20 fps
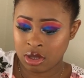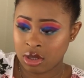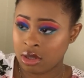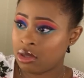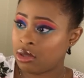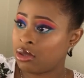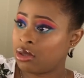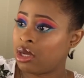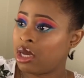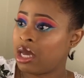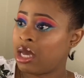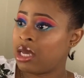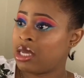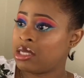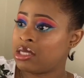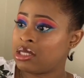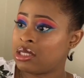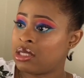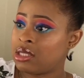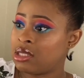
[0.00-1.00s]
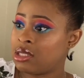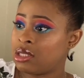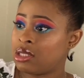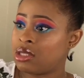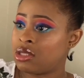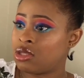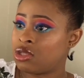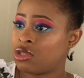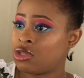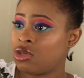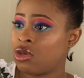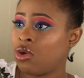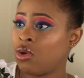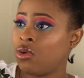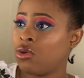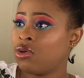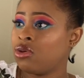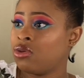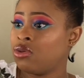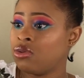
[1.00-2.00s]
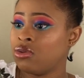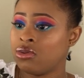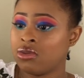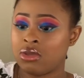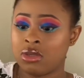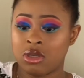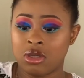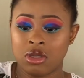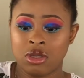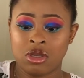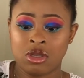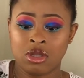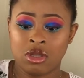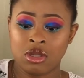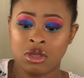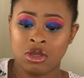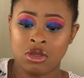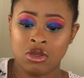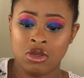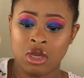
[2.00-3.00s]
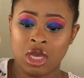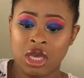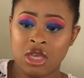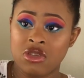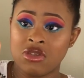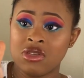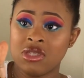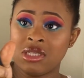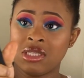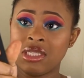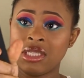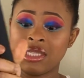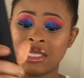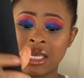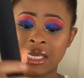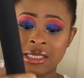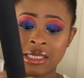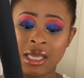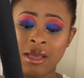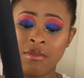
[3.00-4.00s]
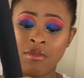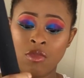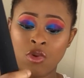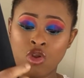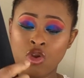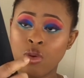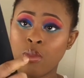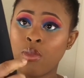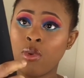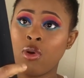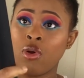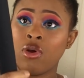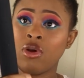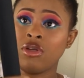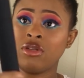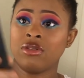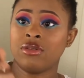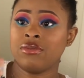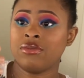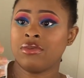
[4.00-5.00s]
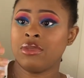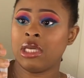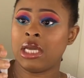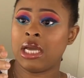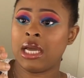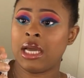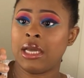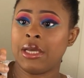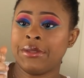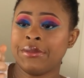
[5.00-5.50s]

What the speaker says: You guys, this is so good. You can use this as a monopod. Yeah.